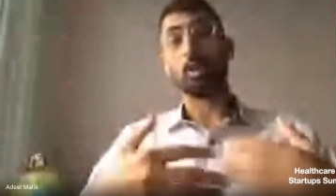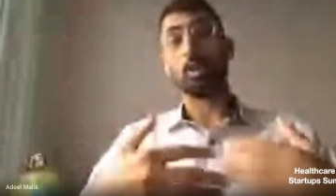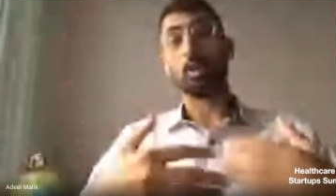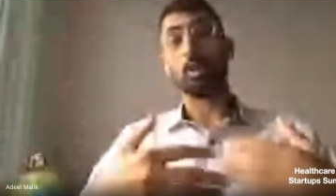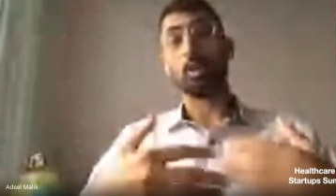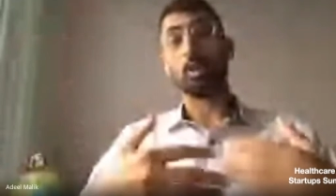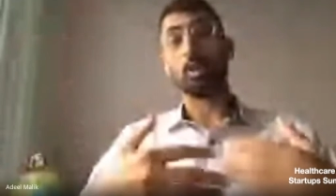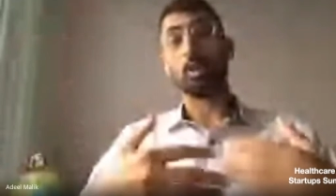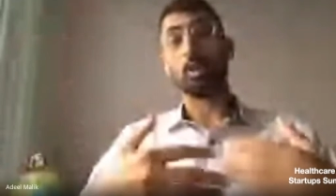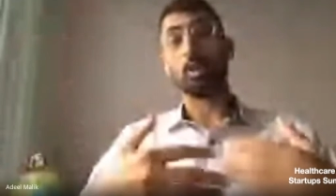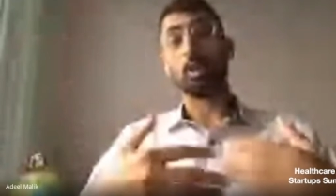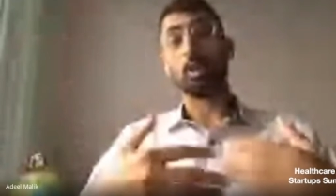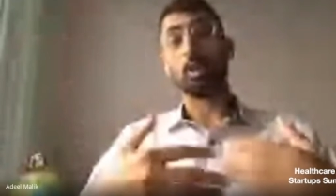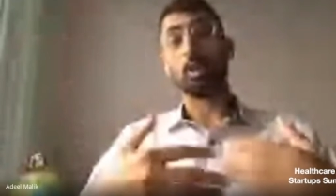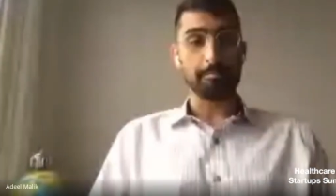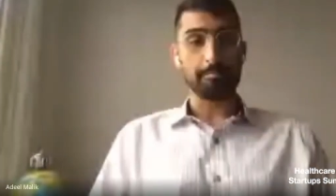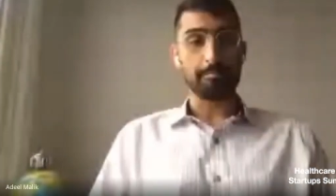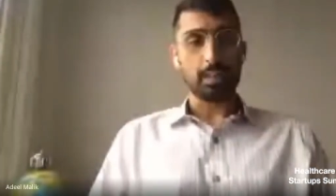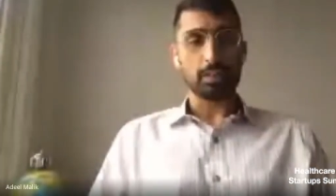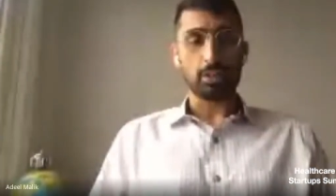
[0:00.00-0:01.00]

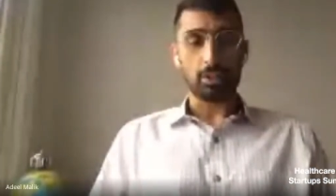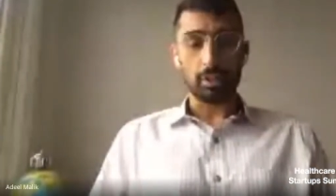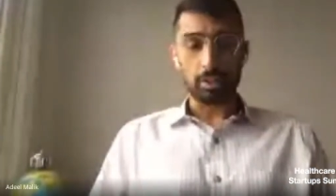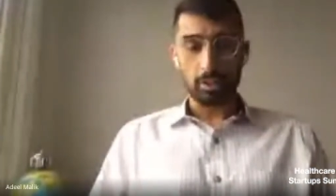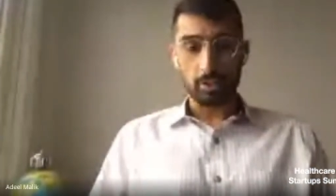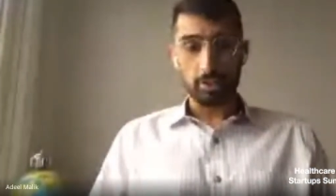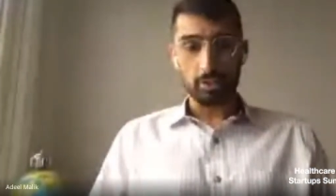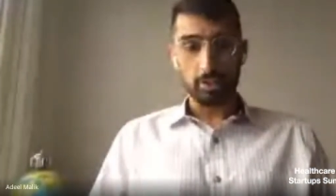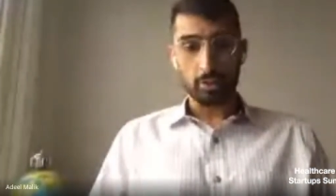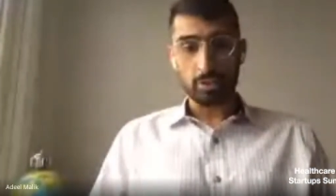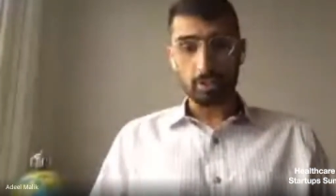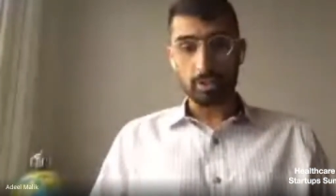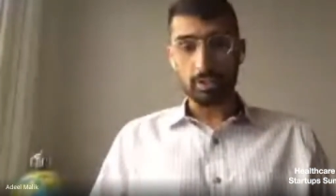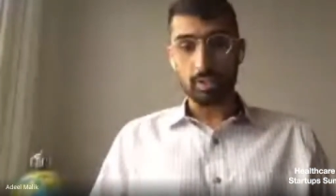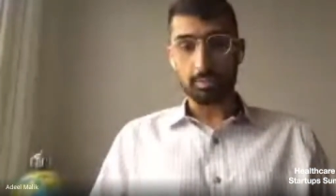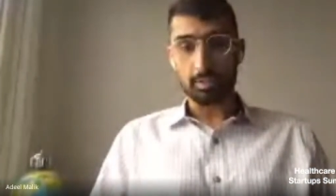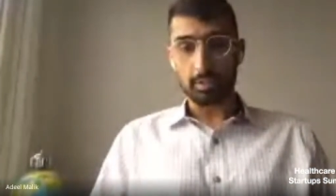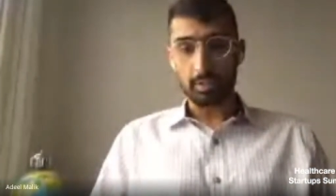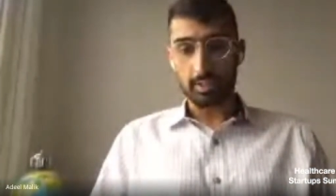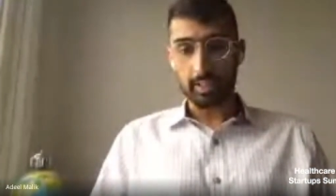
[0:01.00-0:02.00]
those are
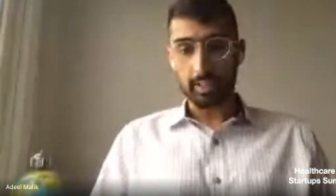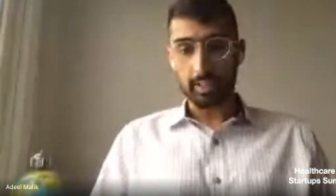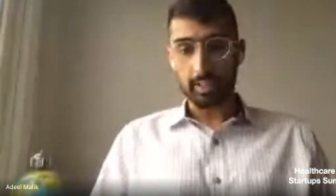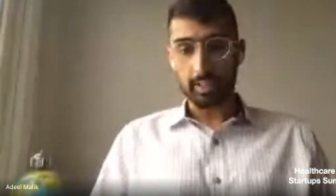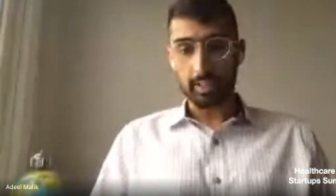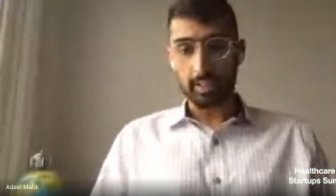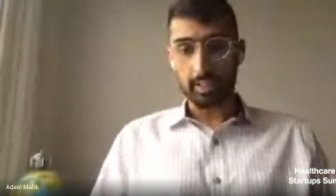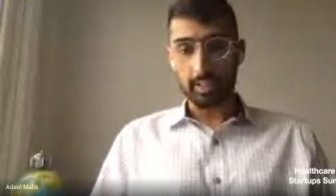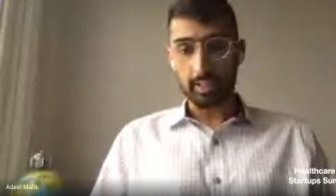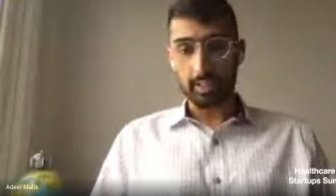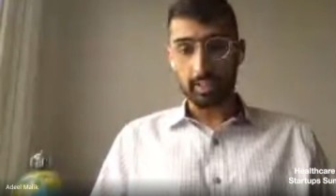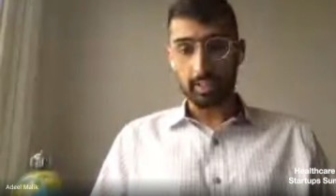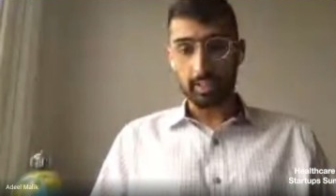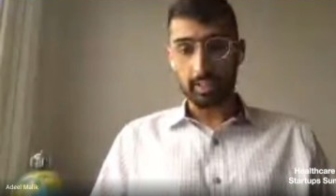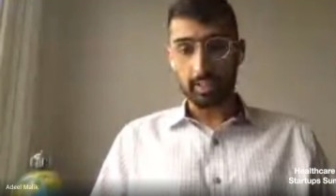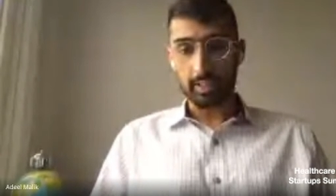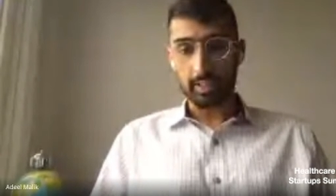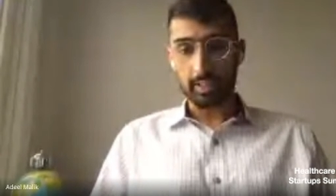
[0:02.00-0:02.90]
some of the layers to